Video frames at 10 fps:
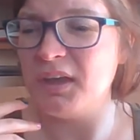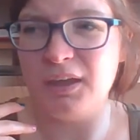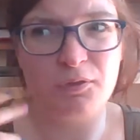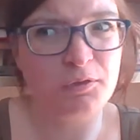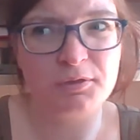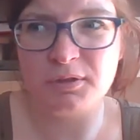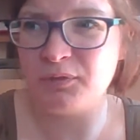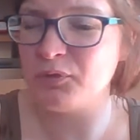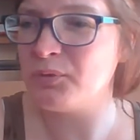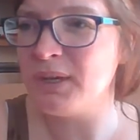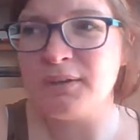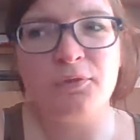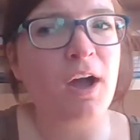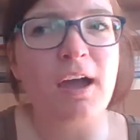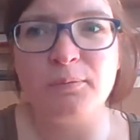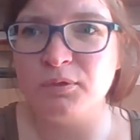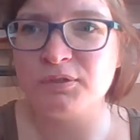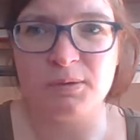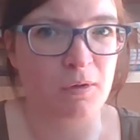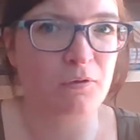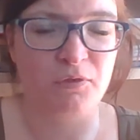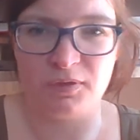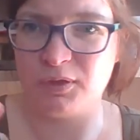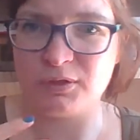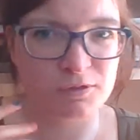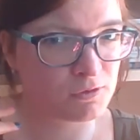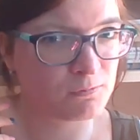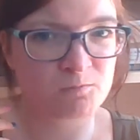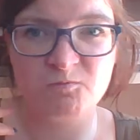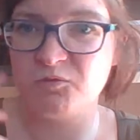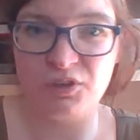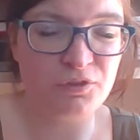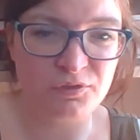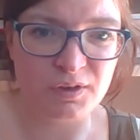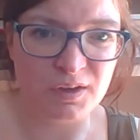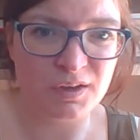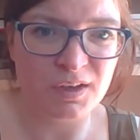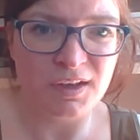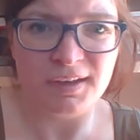if you read 5 books a month and not 50,